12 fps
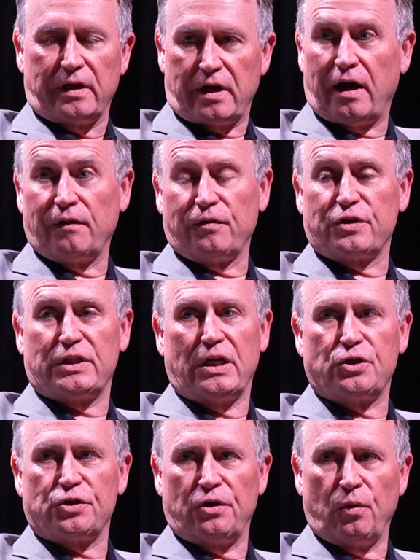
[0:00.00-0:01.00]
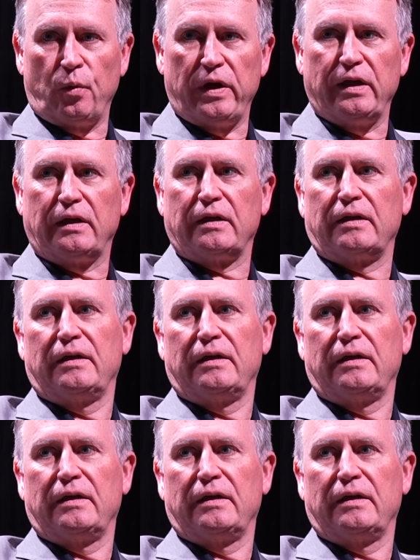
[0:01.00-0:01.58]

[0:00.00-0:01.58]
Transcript: conversation a week,